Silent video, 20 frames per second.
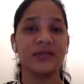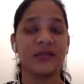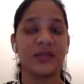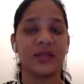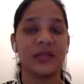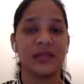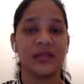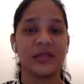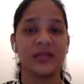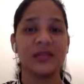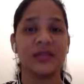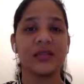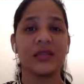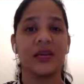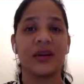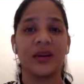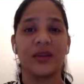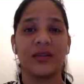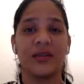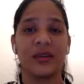is
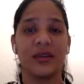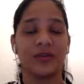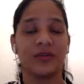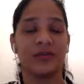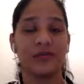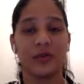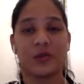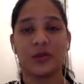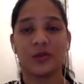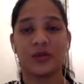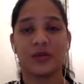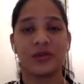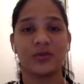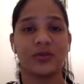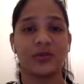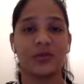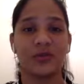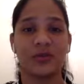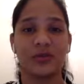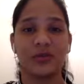that, of course,
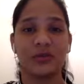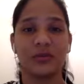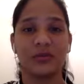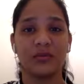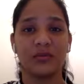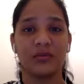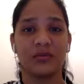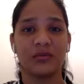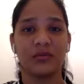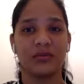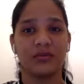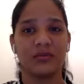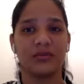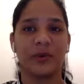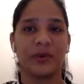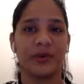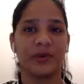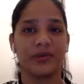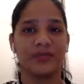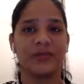
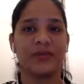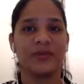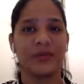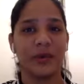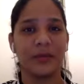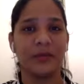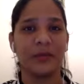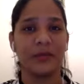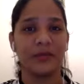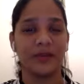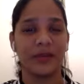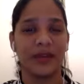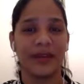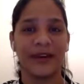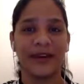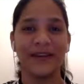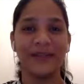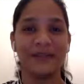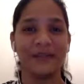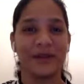some people
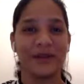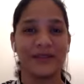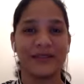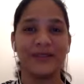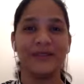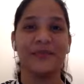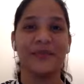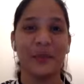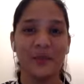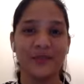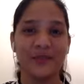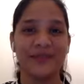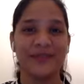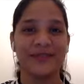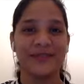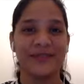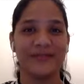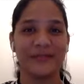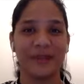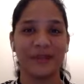can, but most
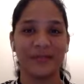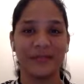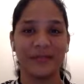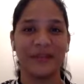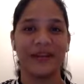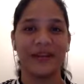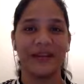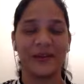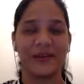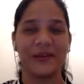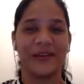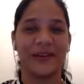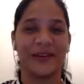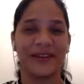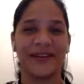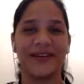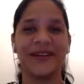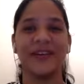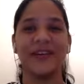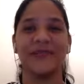people like you and
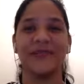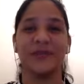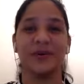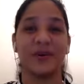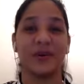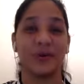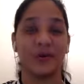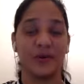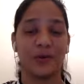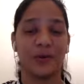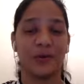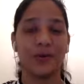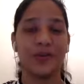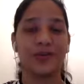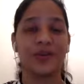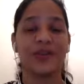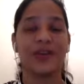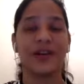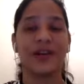I, if you're a coach,